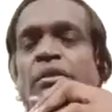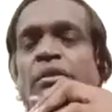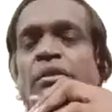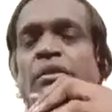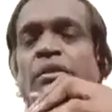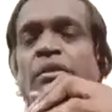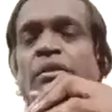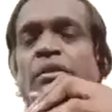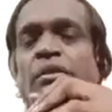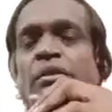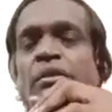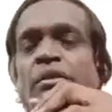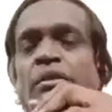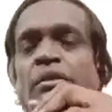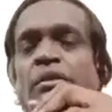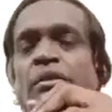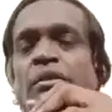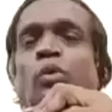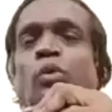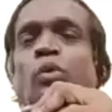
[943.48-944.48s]
Mr. Muthu
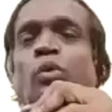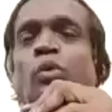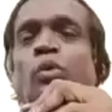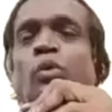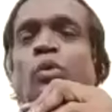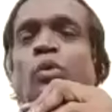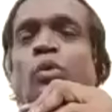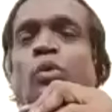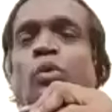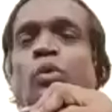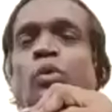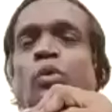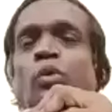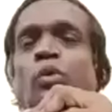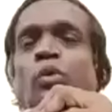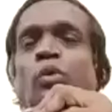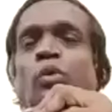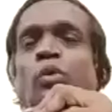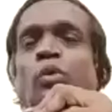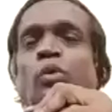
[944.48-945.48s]
Nachi,
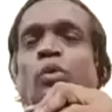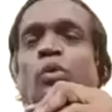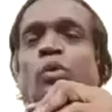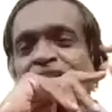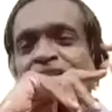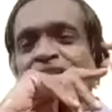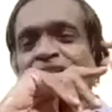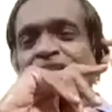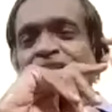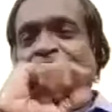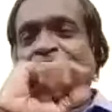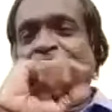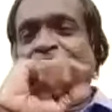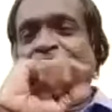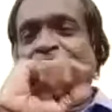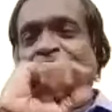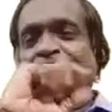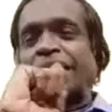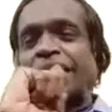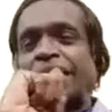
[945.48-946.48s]
the
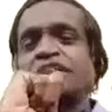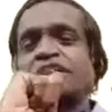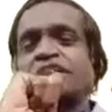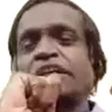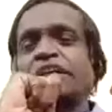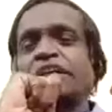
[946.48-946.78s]
managing